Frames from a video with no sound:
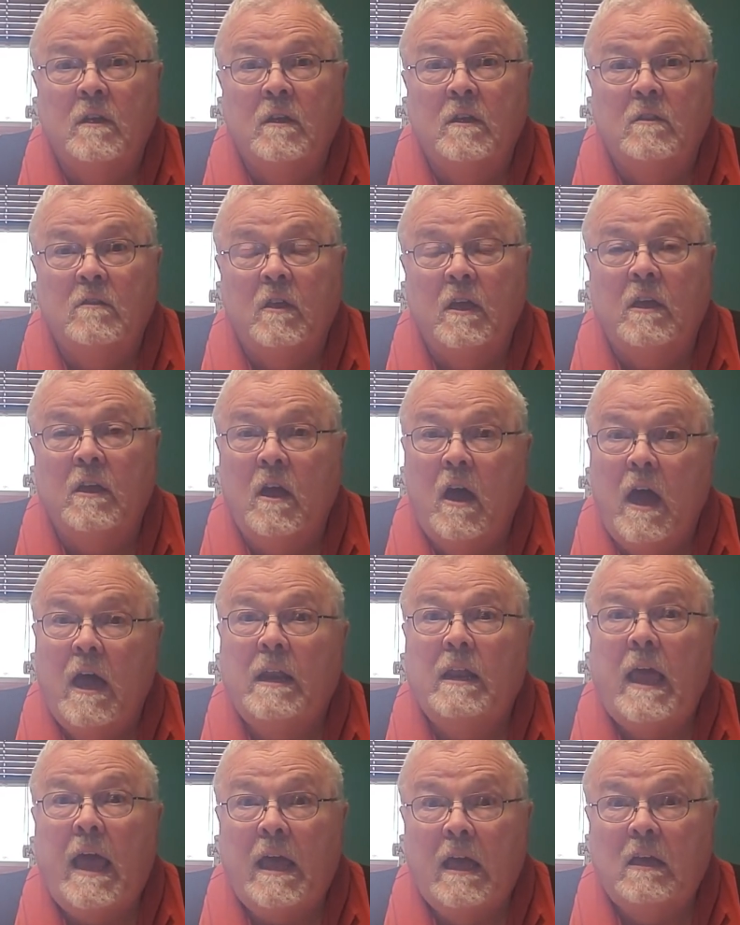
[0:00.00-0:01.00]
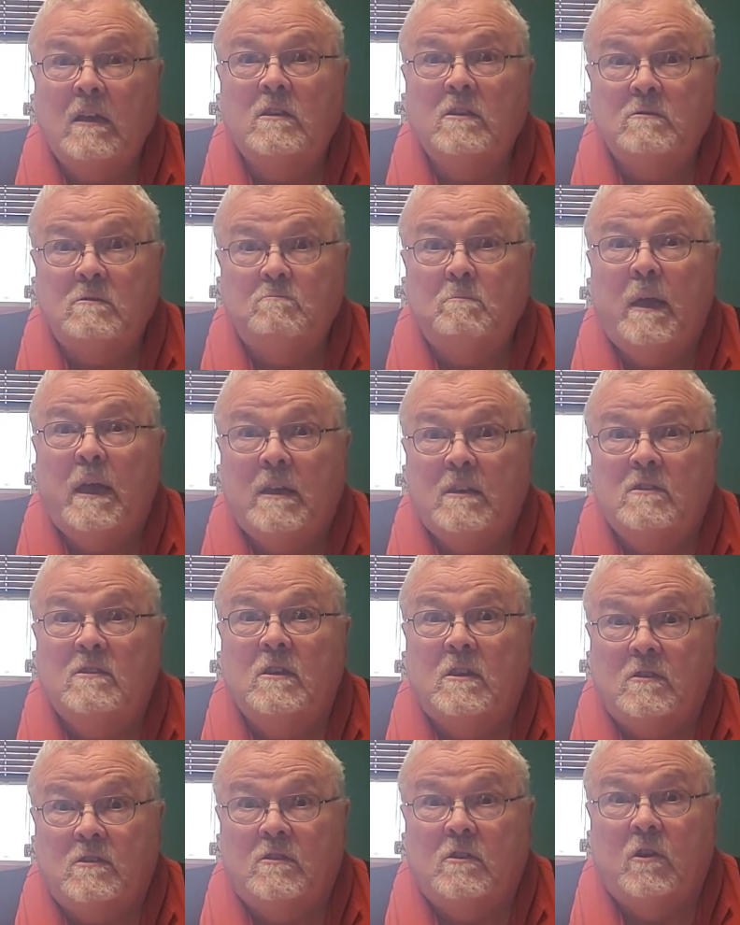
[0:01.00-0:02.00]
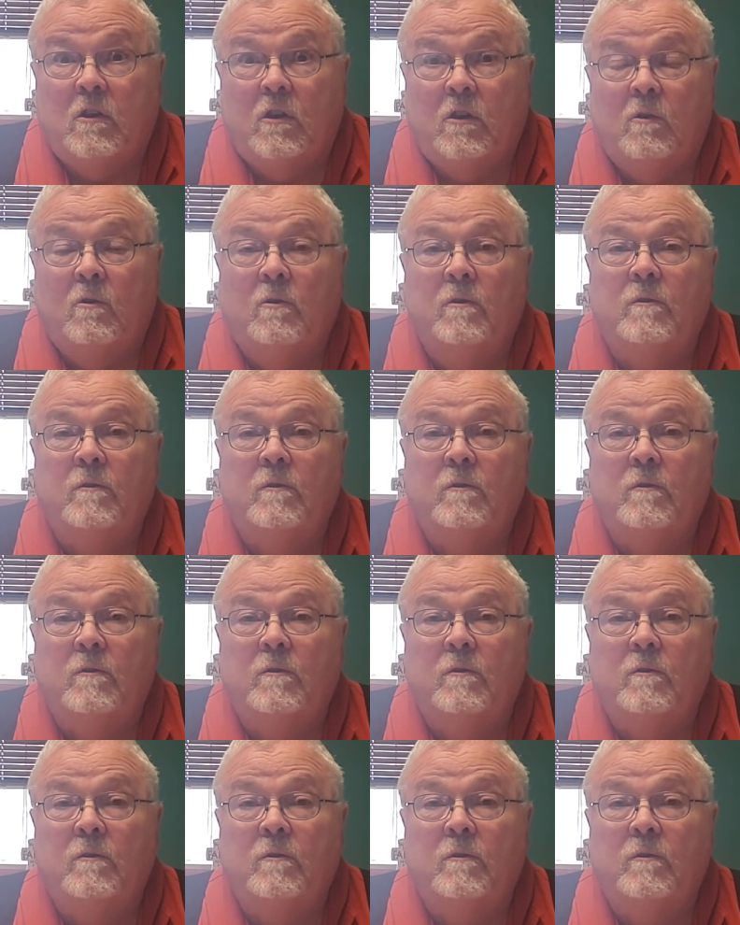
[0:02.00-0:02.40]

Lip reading: that God expects us to do?